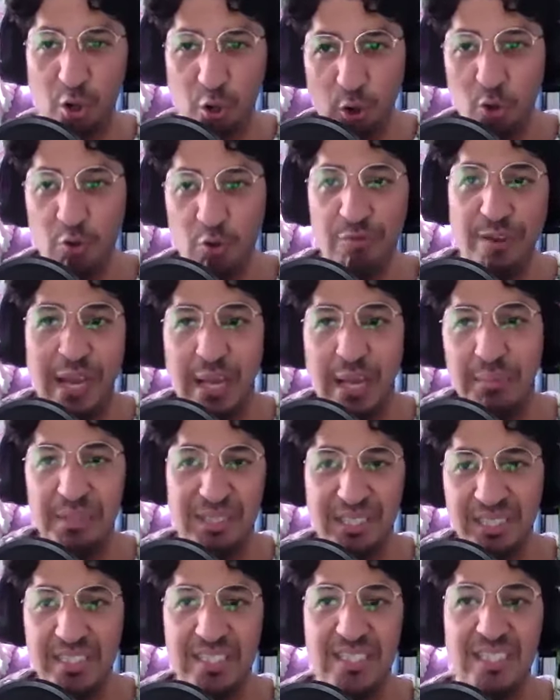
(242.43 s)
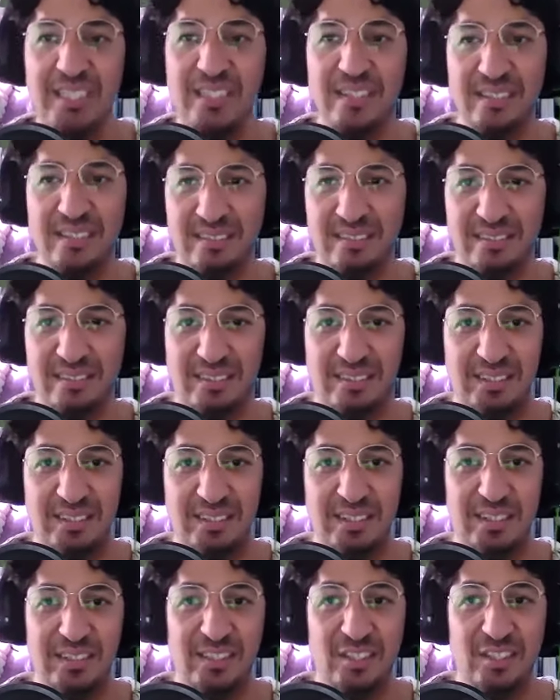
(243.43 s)
Our whole family's gonna see this.
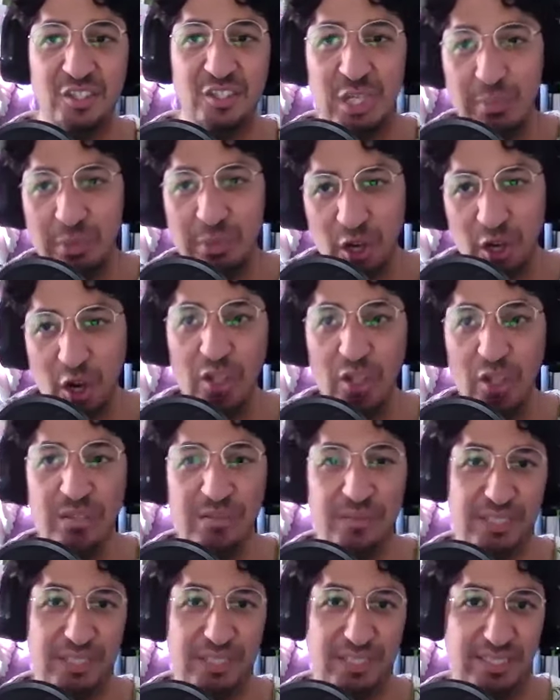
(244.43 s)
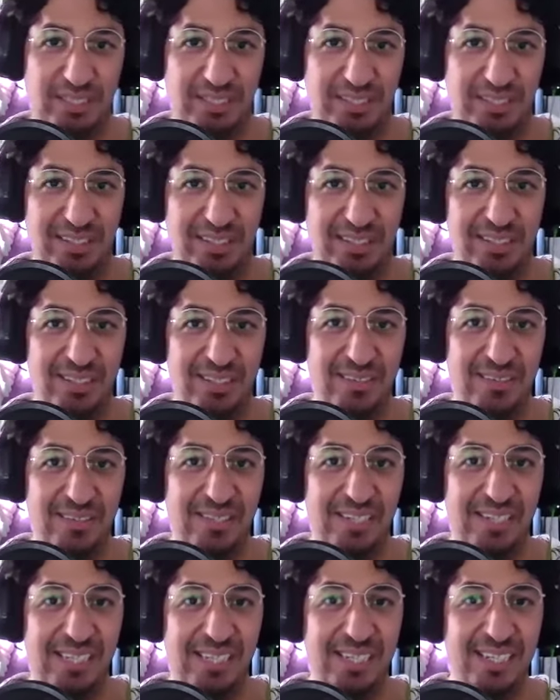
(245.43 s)
It's yeah. a shame on all of us,
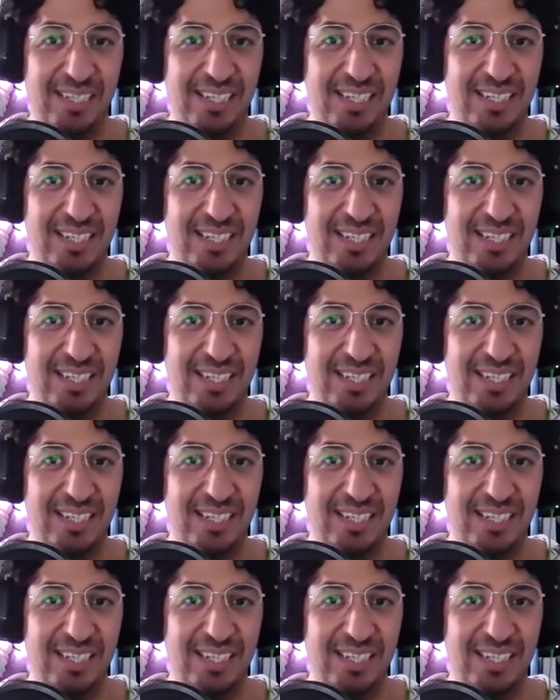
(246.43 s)
right? right?